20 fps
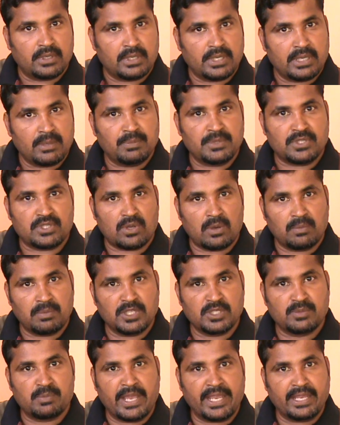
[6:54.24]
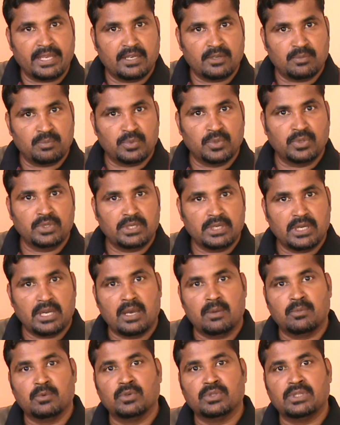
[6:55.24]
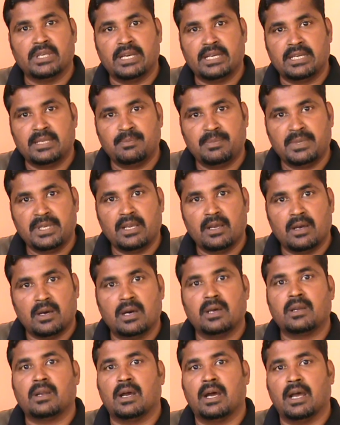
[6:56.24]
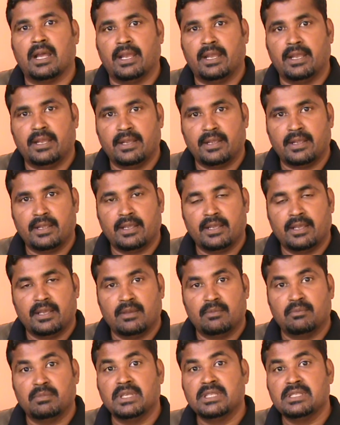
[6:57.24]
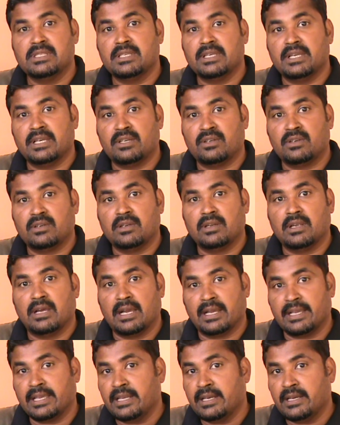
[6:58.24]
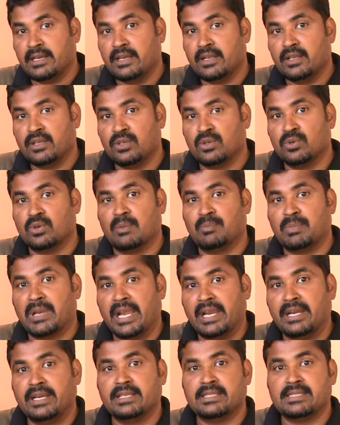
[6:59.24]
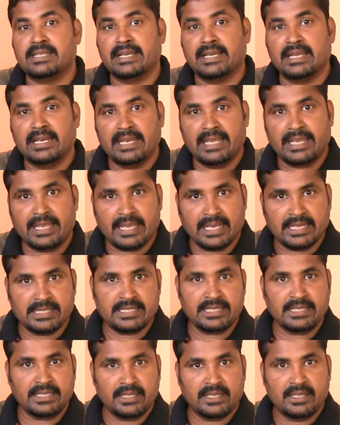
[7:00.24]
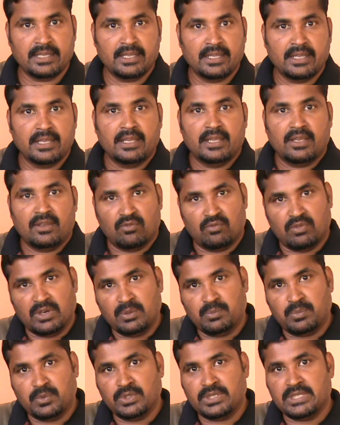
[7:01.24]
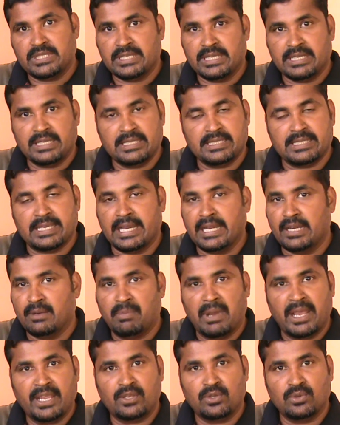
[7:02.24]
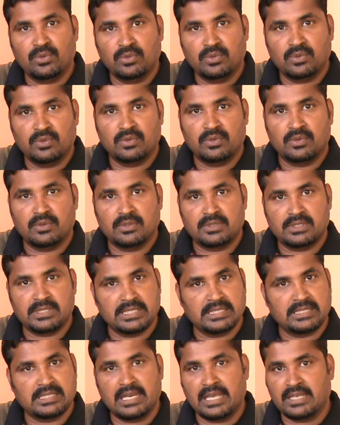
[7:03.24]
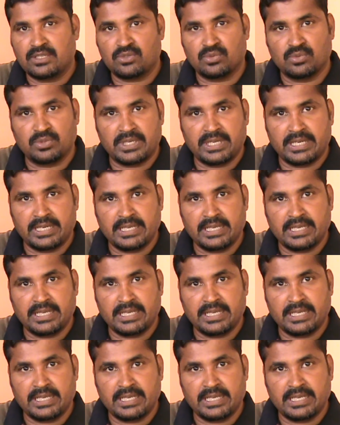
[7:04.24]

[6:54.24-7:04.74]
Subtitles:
keep a stop loss buying in put above the ATP or high. Means it again you applied a single leg hedging. One position is held by you since last 2-3